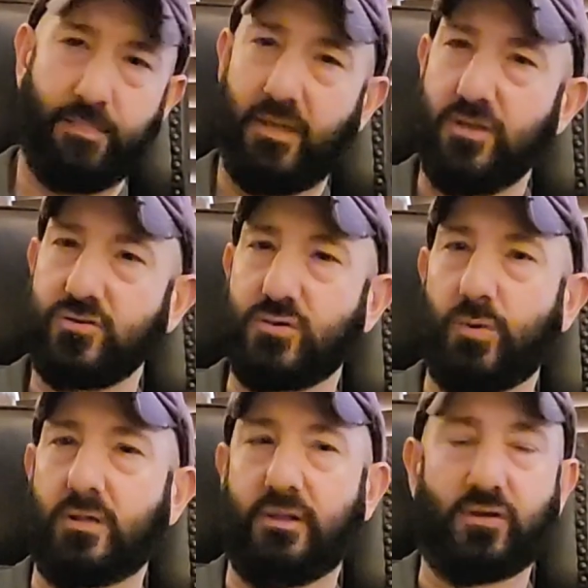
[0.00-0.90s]
they use it
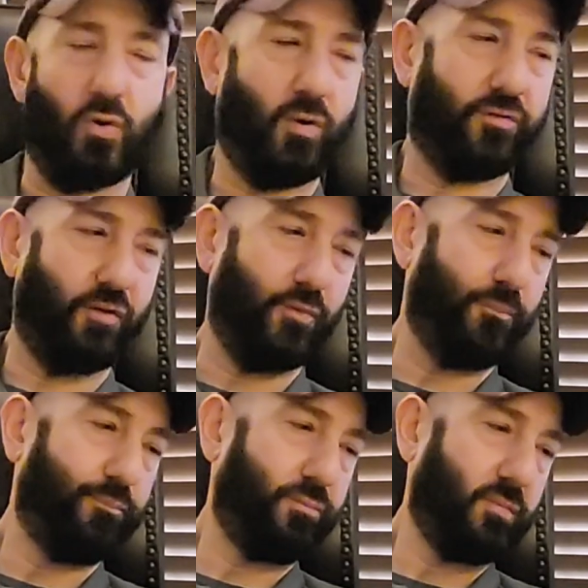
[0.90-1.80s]
with Glengoyne
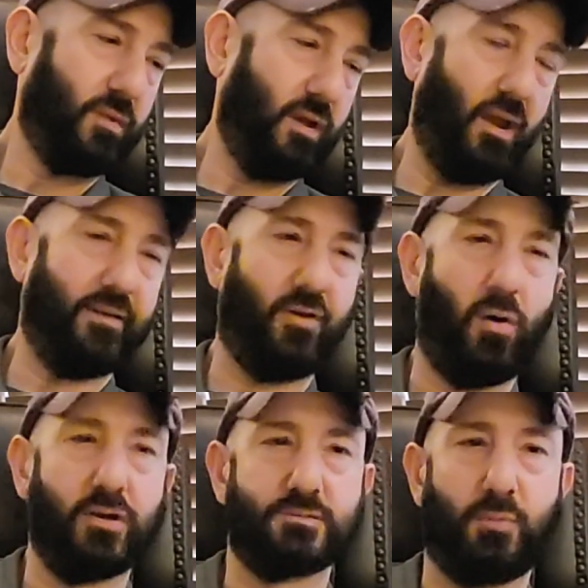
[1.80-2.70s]
too. And I've
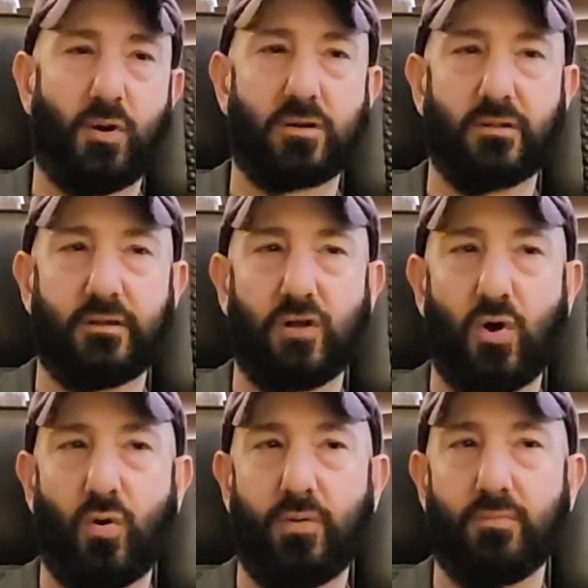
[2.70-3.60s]
always bought
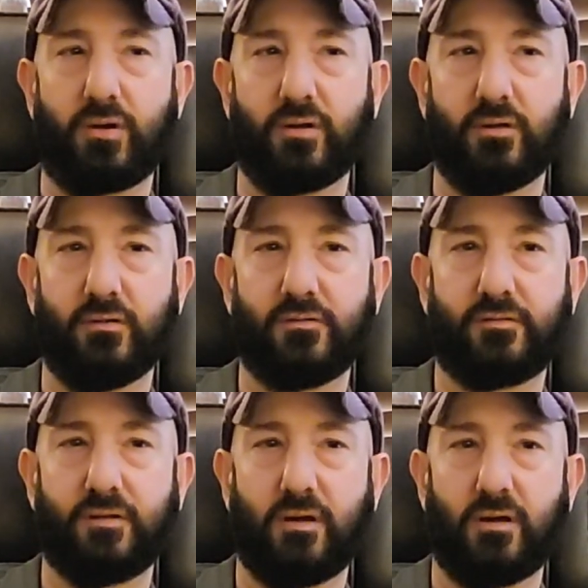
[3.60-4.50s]
Glengoyne
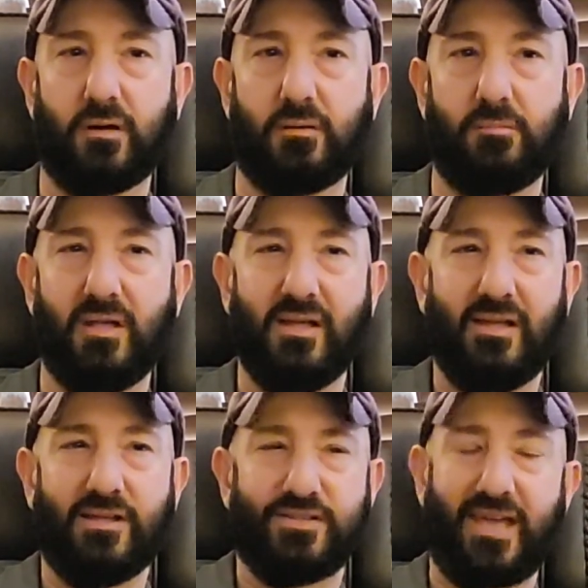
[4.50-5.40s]
because
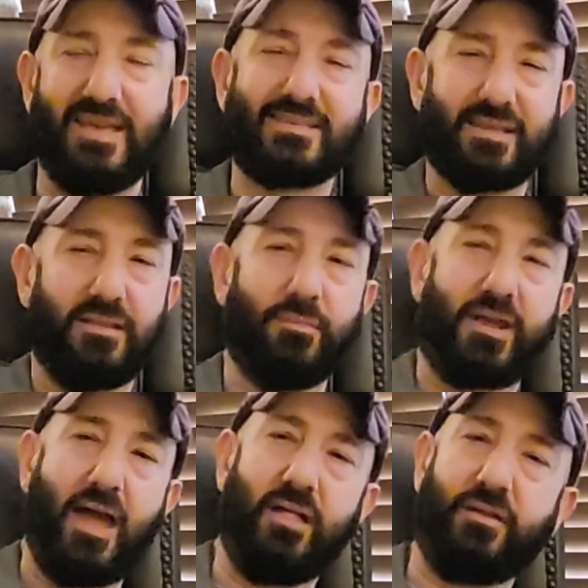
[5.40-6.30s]
tasting the
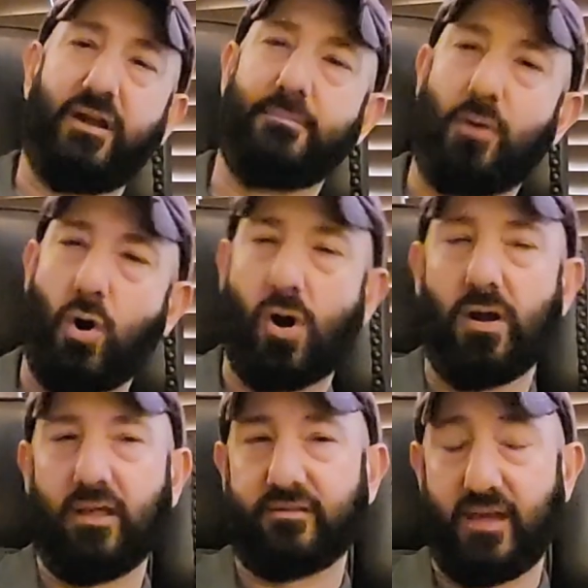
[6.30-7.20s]
MaCallan at the
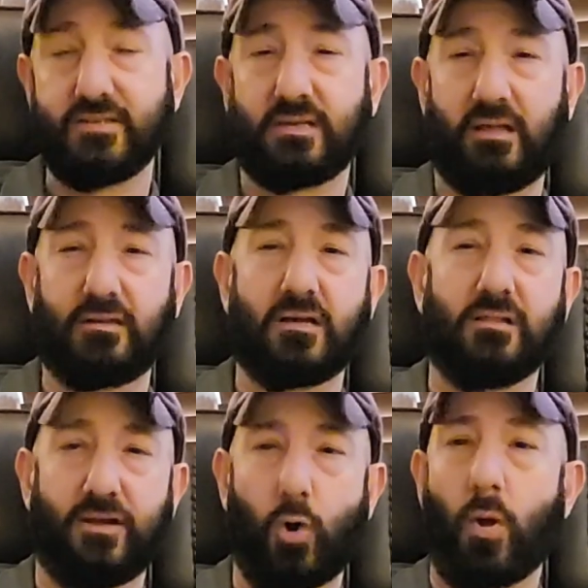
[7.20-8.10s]
bar, it tasted like the
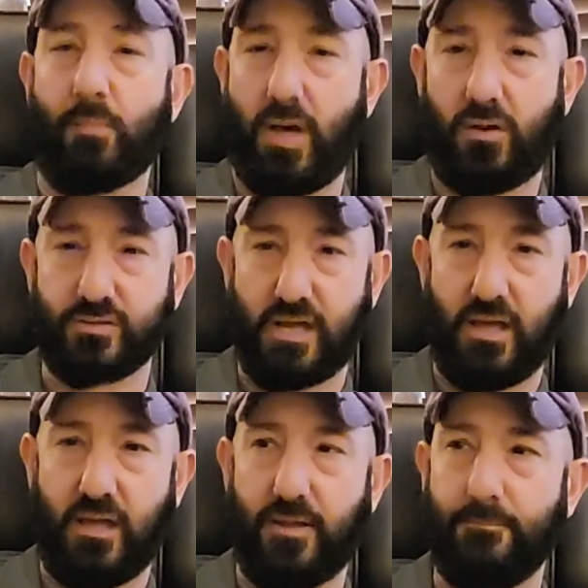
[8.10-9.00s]
Glengoyne bottles I
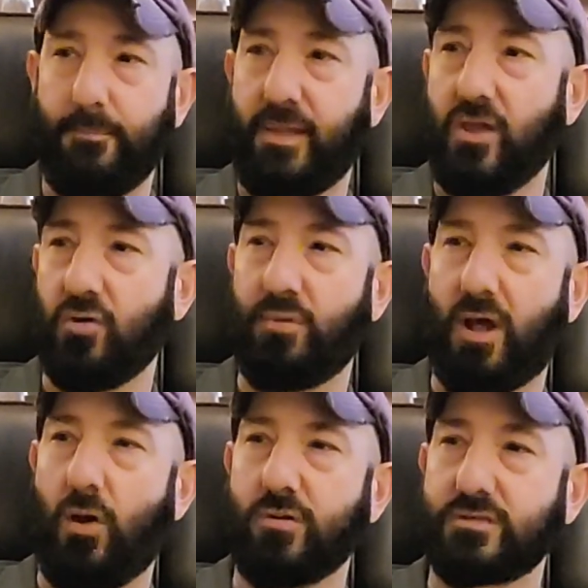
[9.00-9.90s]
had here, but
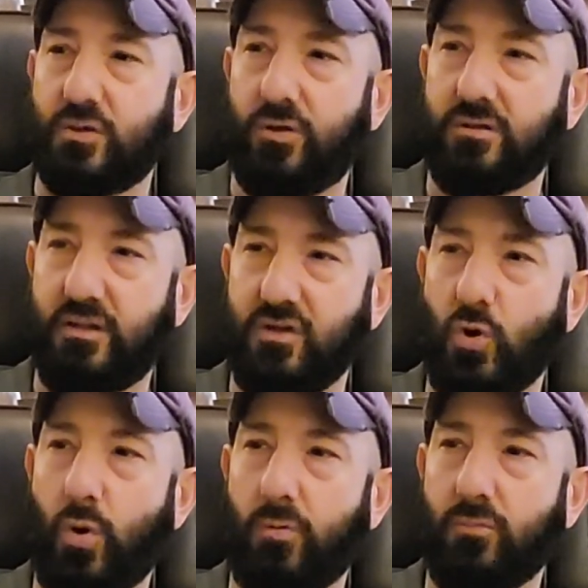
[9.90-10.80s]
I always thought
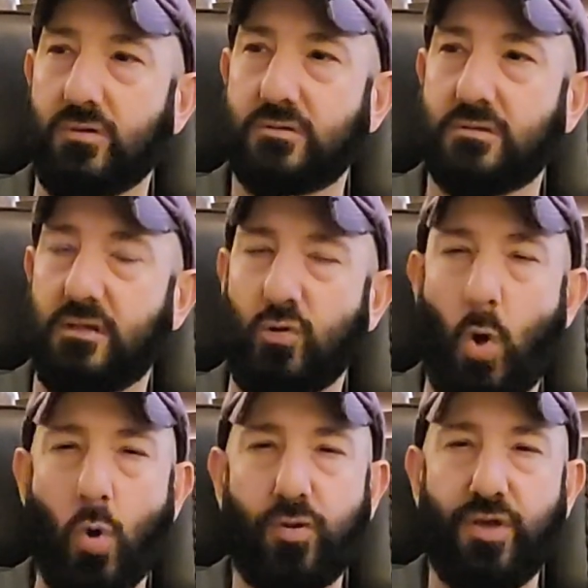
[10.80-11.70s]
Glengoyne was a
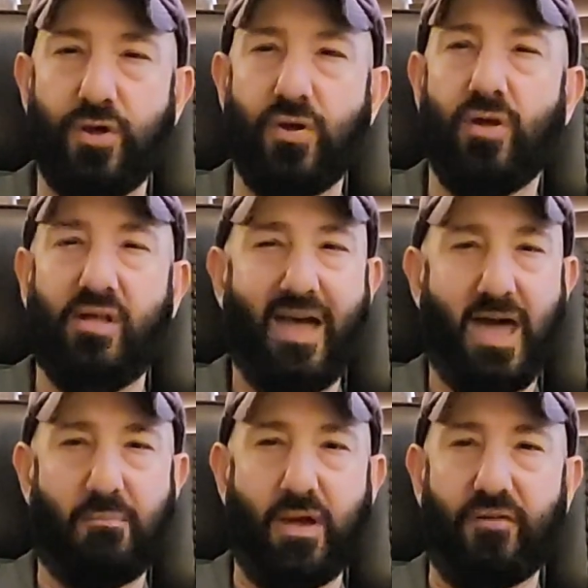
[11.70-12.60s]
little oakier,
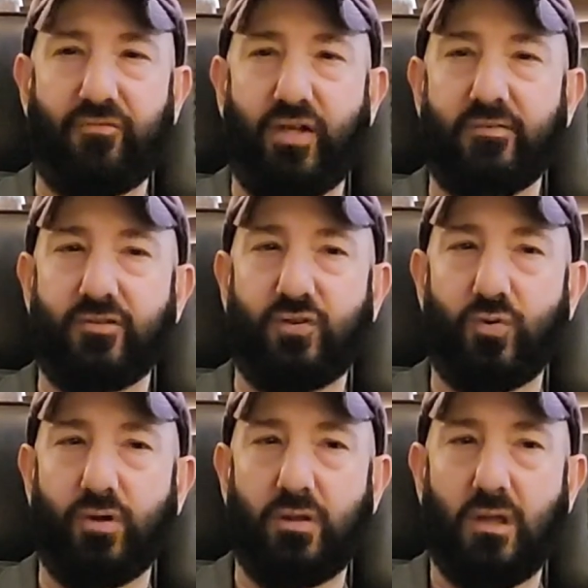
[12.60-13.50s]
had a better flavor
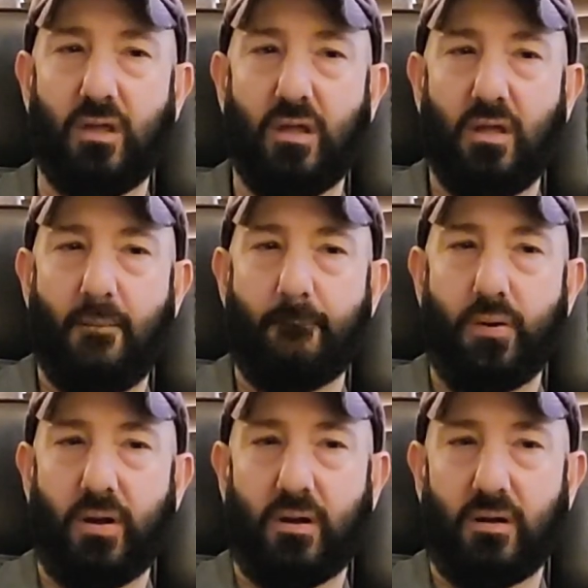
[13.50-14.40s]
to it,
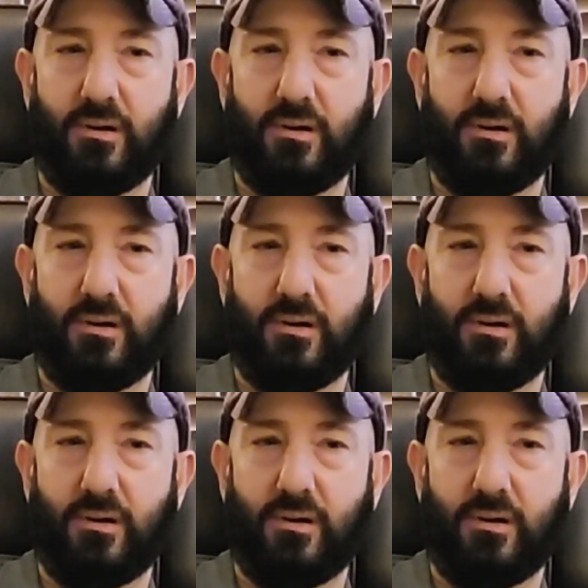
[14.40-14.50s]
but